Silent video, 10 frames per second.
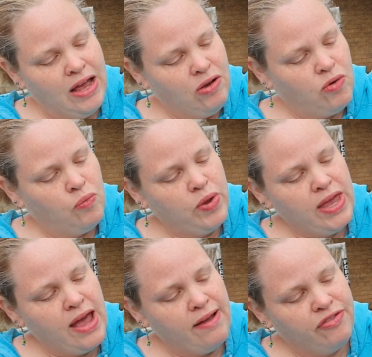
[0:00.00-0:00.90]
When
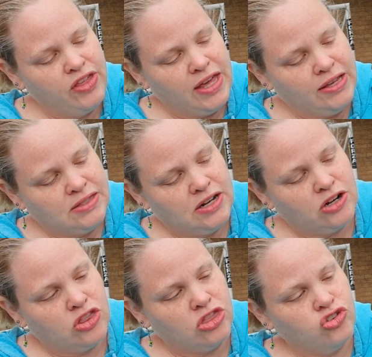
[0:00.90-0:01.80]
we have things that
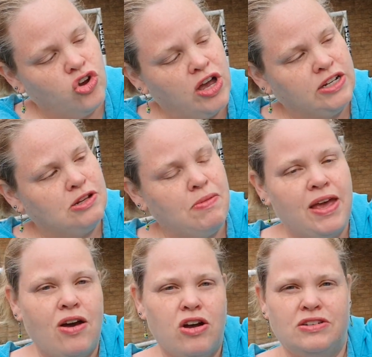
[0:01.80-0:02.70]
are trying to
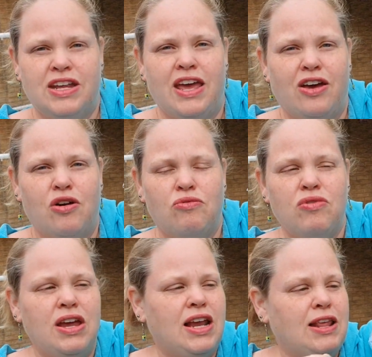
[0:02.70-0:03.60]
make our day go
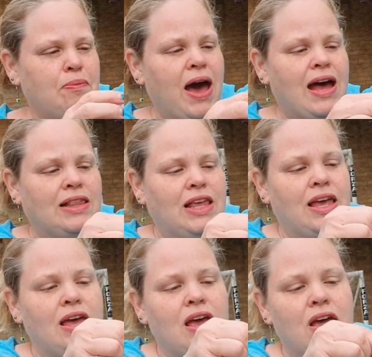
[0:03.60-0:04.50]
really badly,
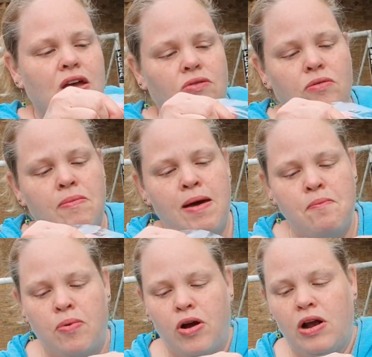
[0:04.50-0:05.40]

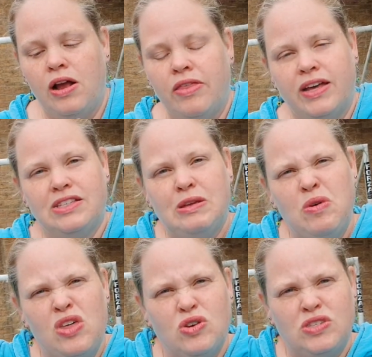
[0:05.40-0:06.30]
remember that some
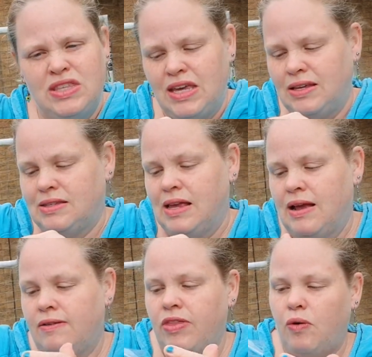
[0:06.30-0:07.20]
of those things
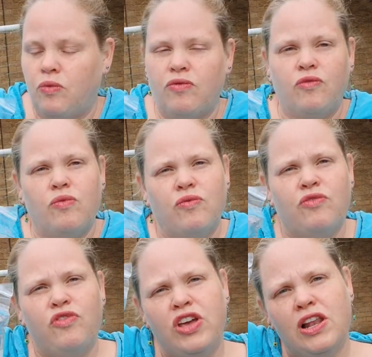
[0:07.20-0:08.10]
that
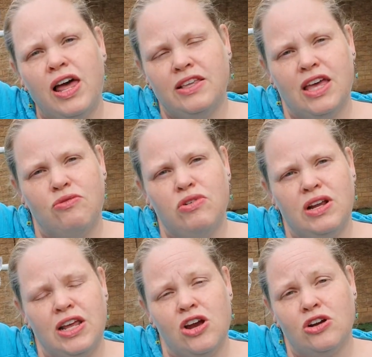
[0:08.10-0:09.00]
feel like they
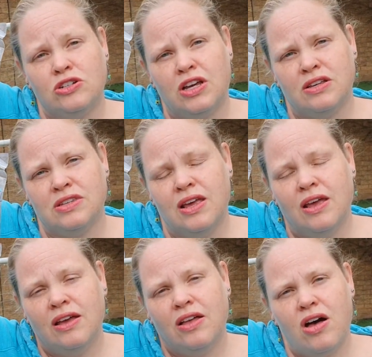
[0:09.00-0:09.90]
really hurt us,
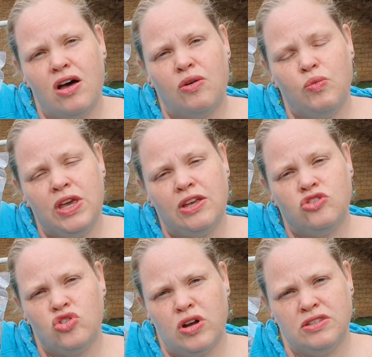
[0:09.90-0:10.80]
God, we can
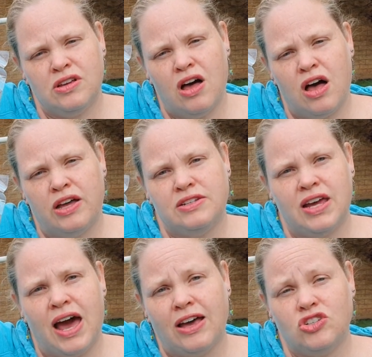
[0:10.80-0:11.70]
trust God to
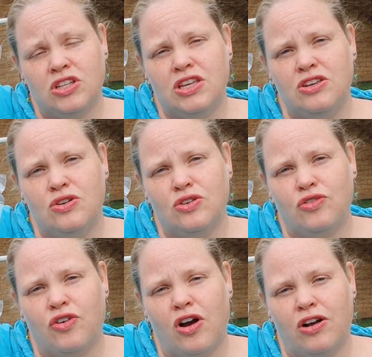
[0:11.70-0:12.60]
actually use
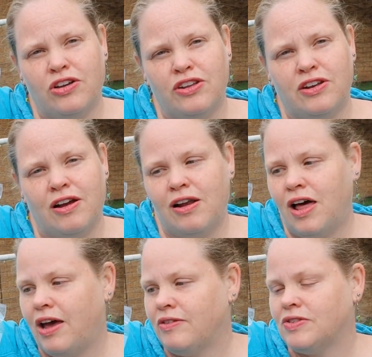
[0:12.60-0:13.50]
for our good in our
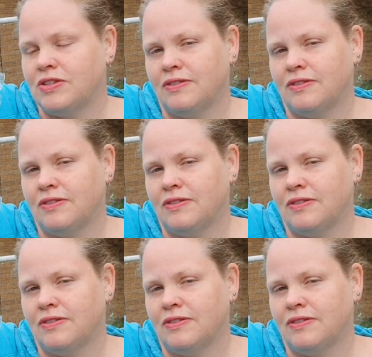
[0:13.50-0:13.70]
lives.